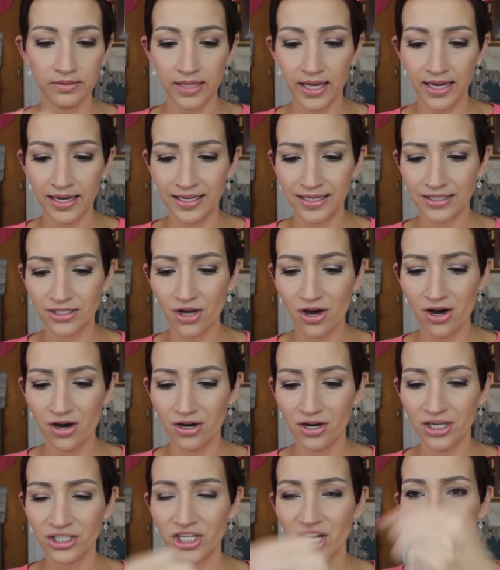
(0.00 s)
that is
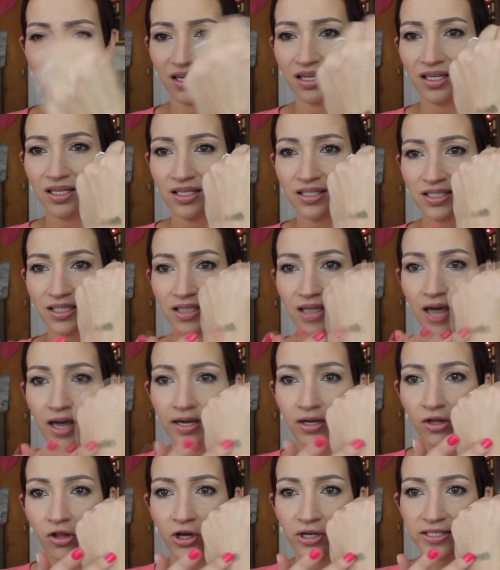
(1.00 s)
gorgeous. It
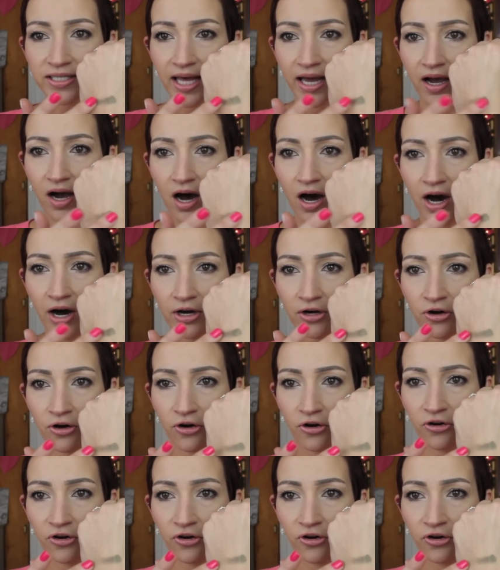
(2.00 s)
kind of looks like a hunter